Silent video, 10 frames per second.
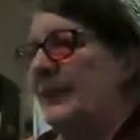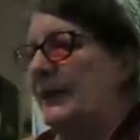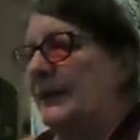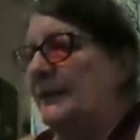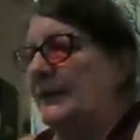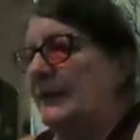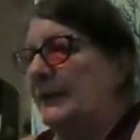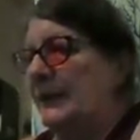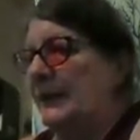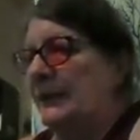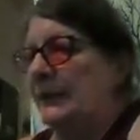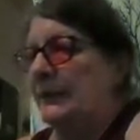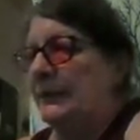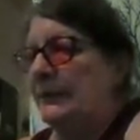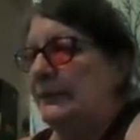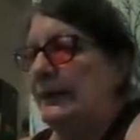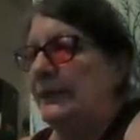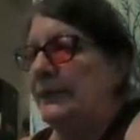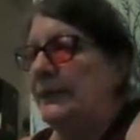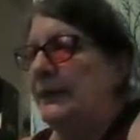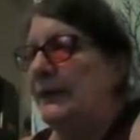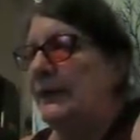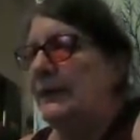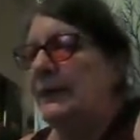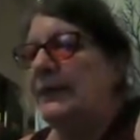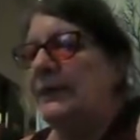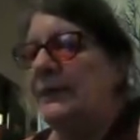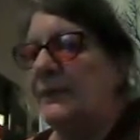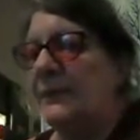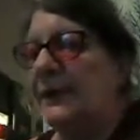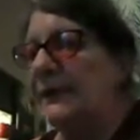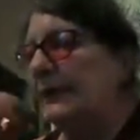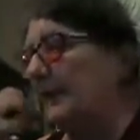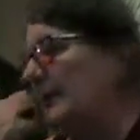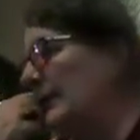But it was just a good deal, so they were ones I